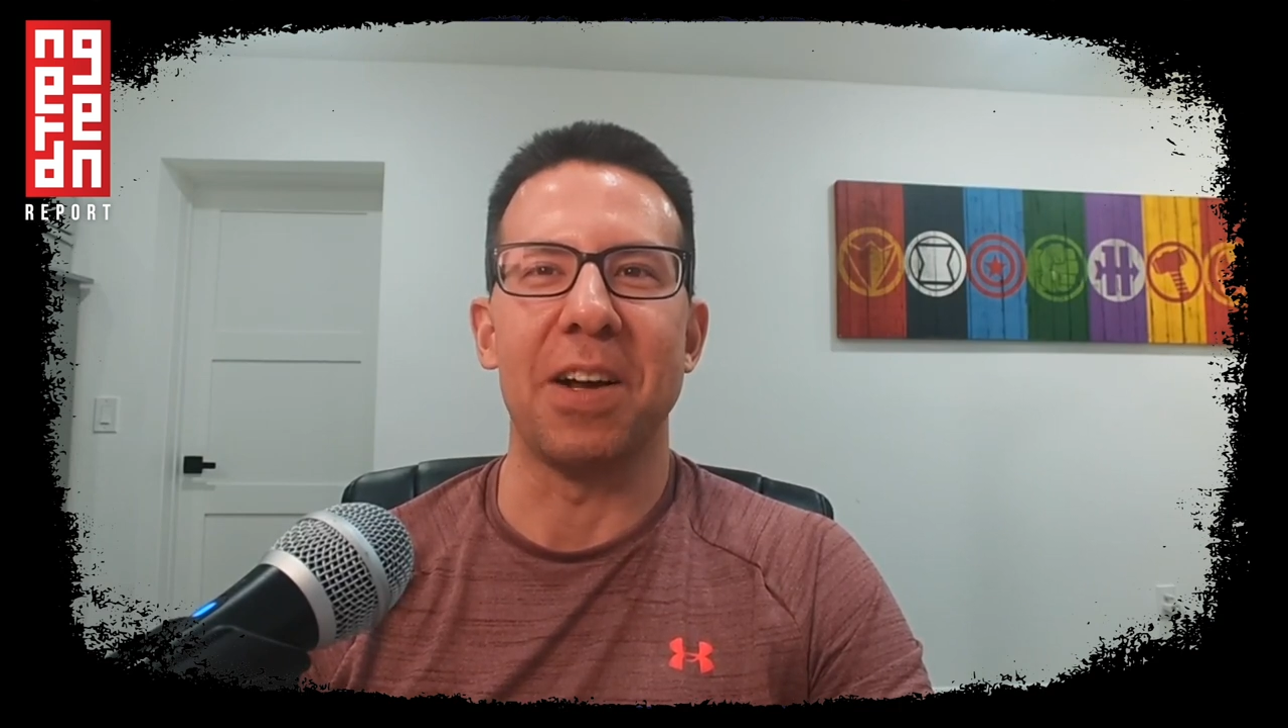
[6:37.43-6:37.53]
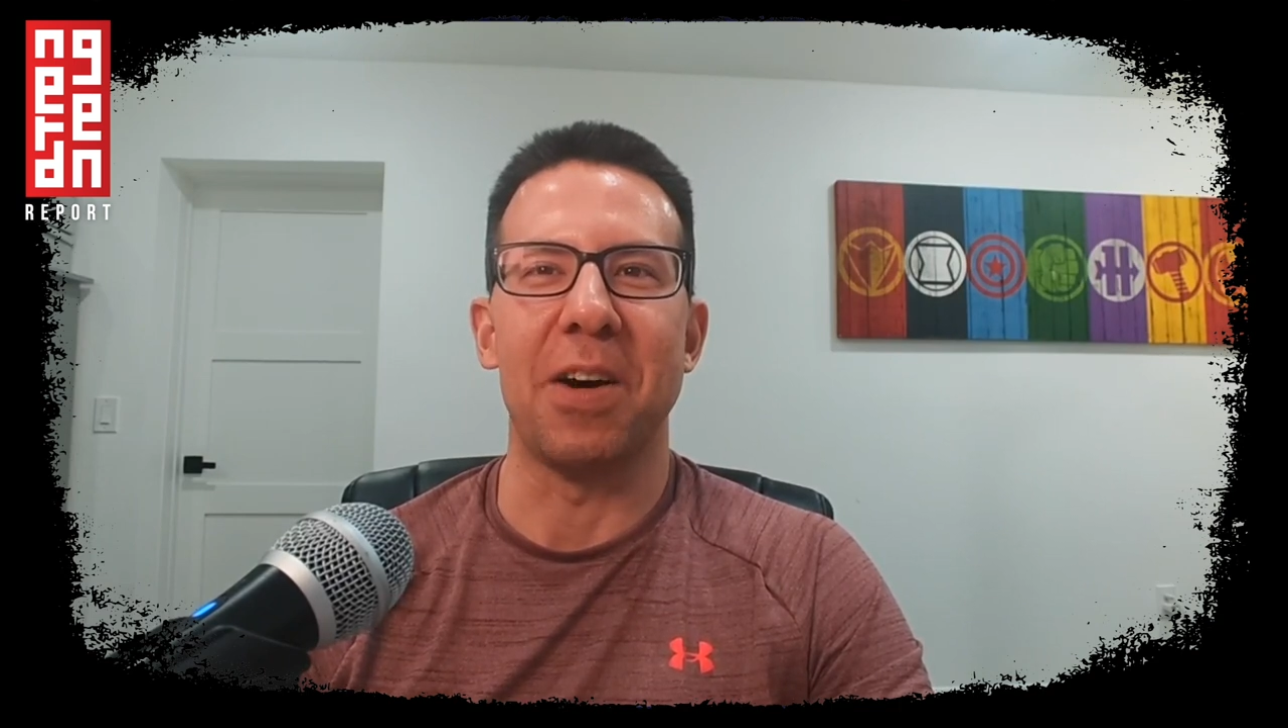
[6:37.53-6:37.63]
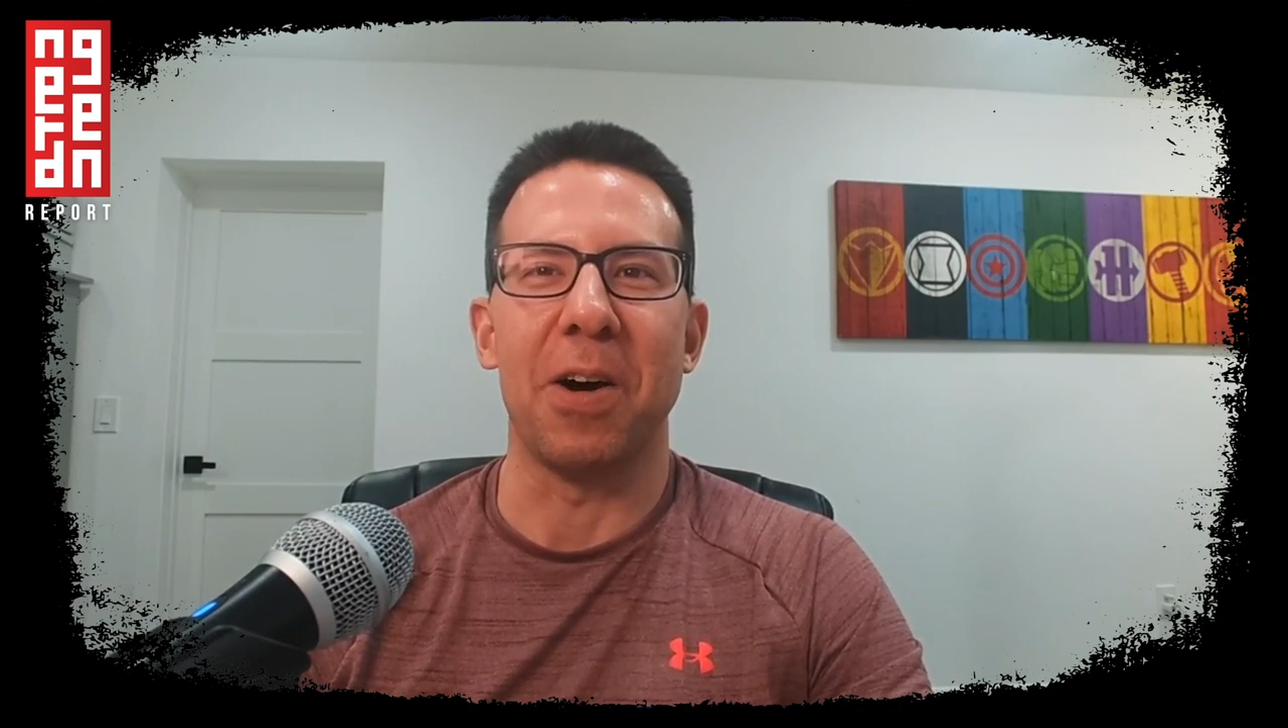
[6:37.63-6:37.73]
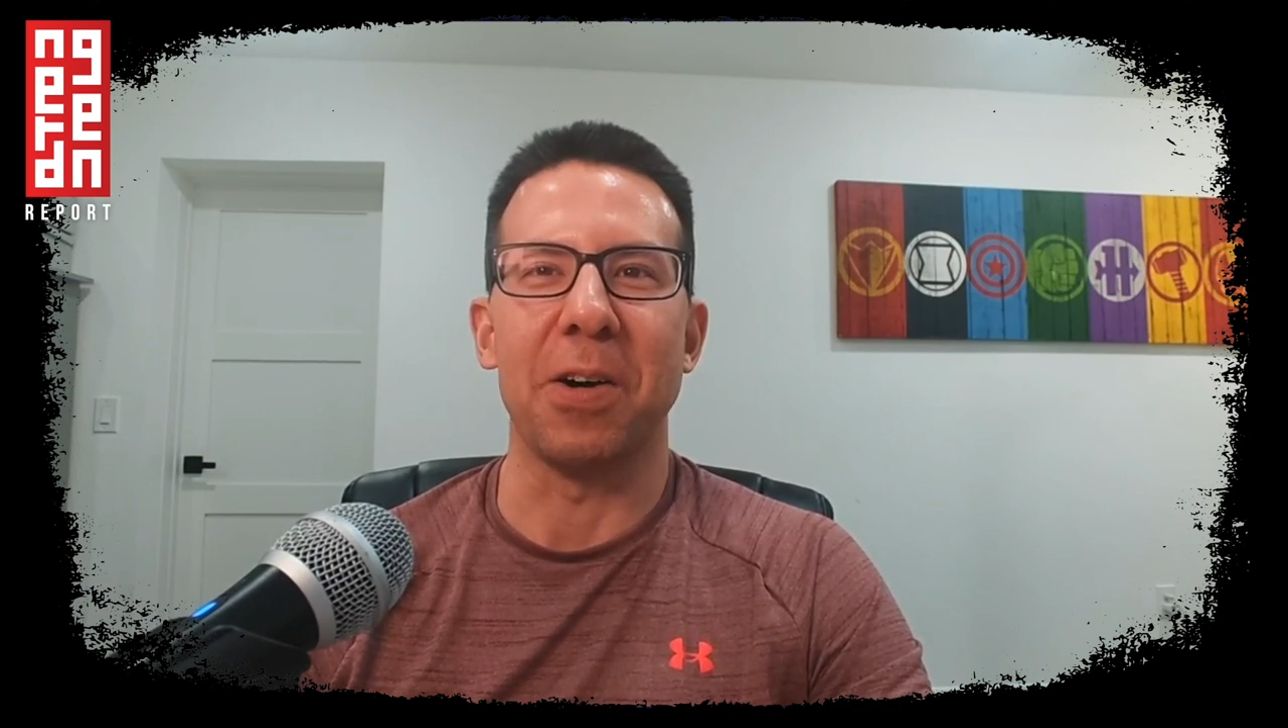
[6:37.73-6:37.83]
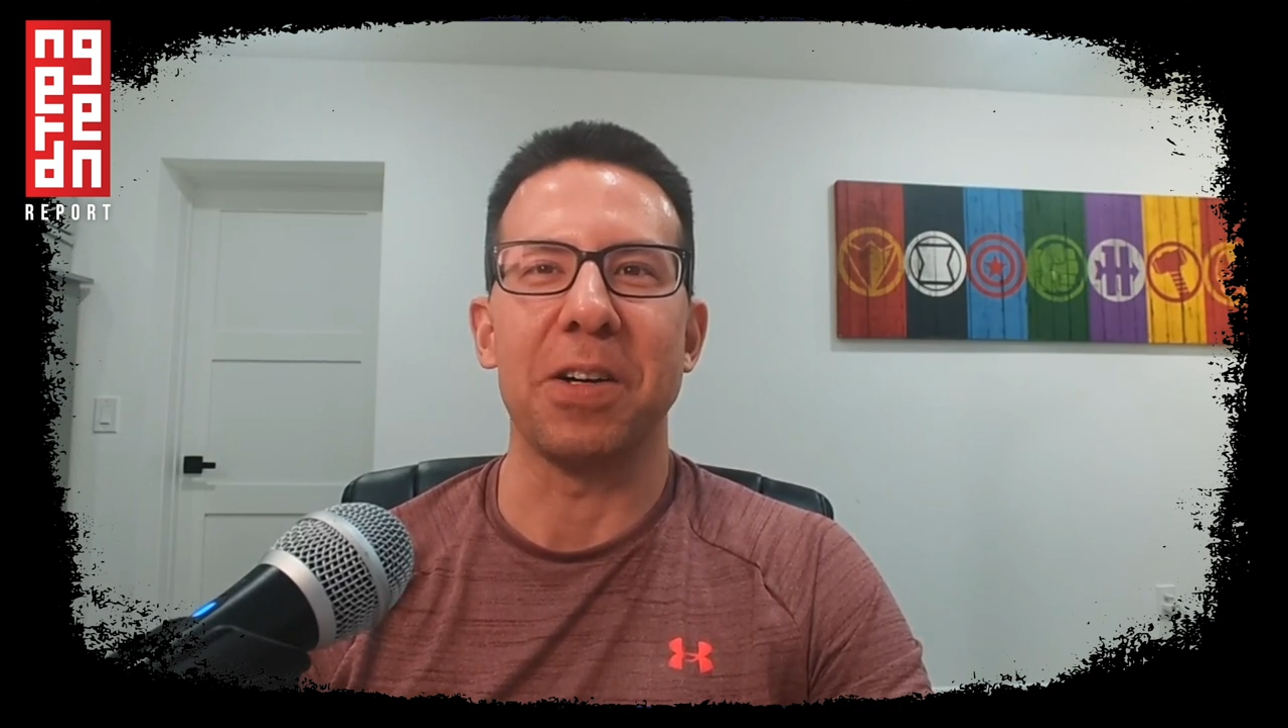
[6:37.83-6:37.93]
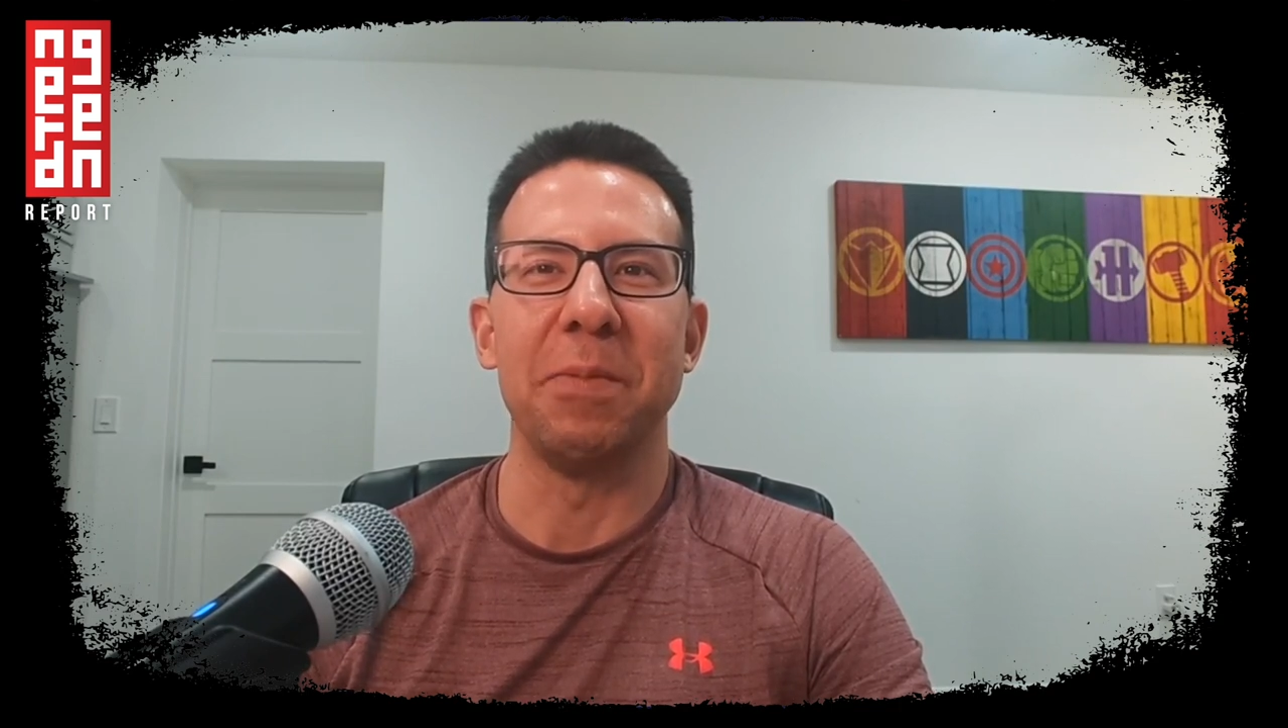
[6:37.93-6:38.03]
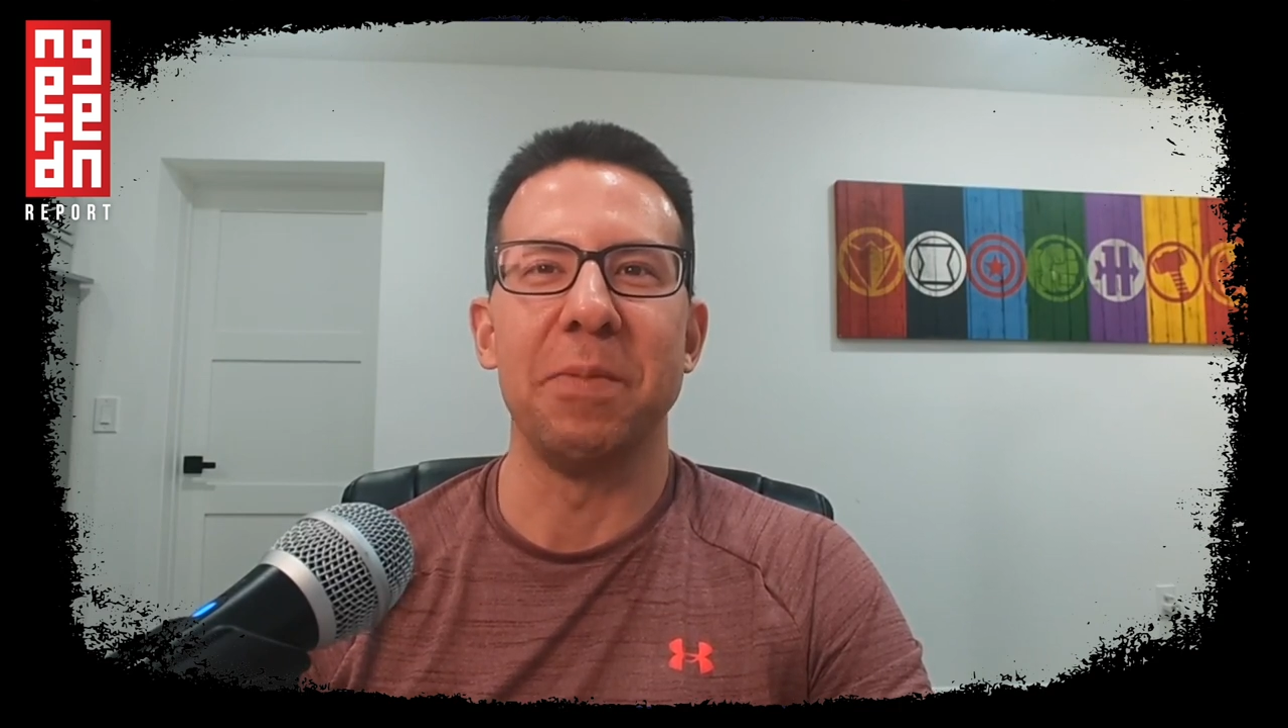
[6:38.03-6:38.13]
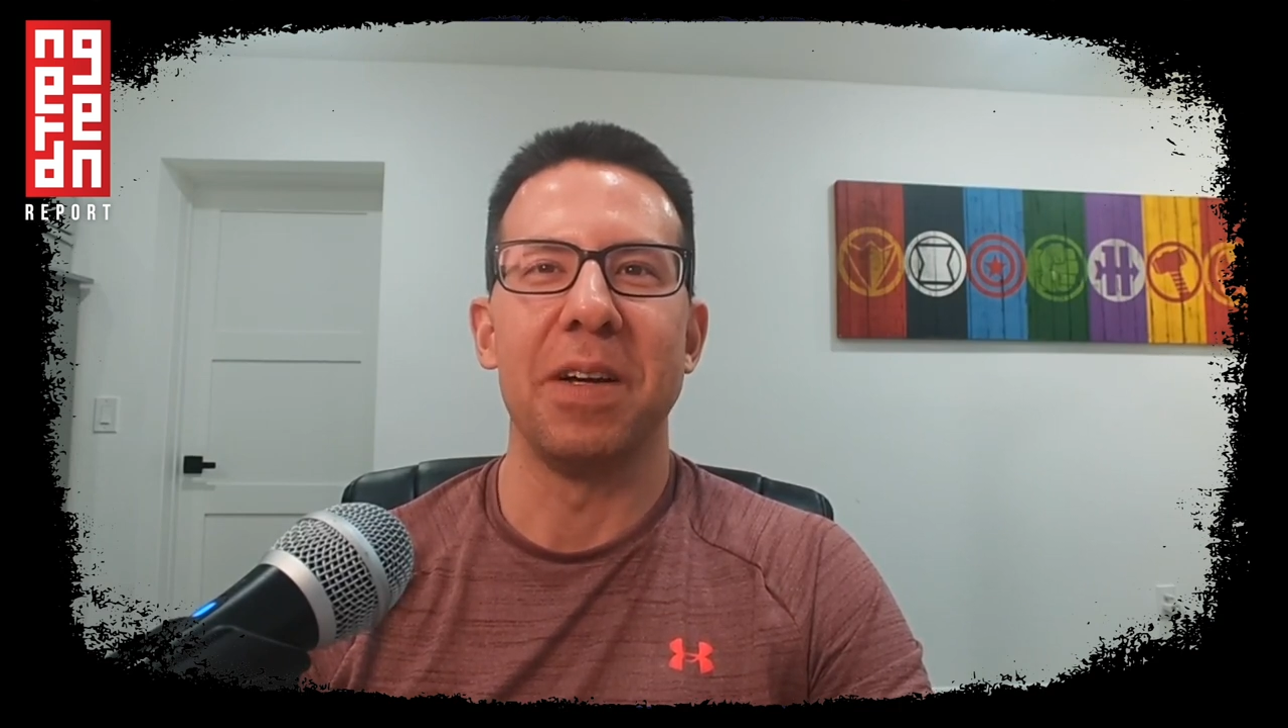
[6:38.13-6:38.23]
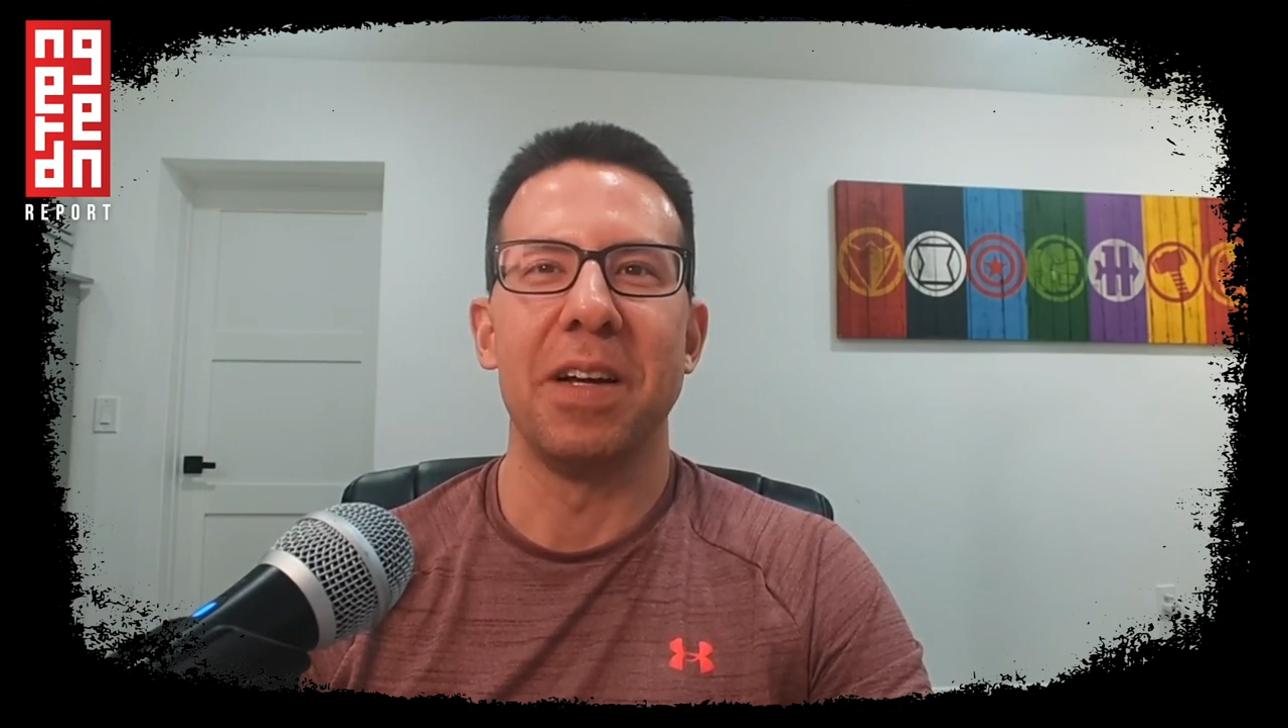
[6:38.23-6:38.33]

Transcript: out of Arkham.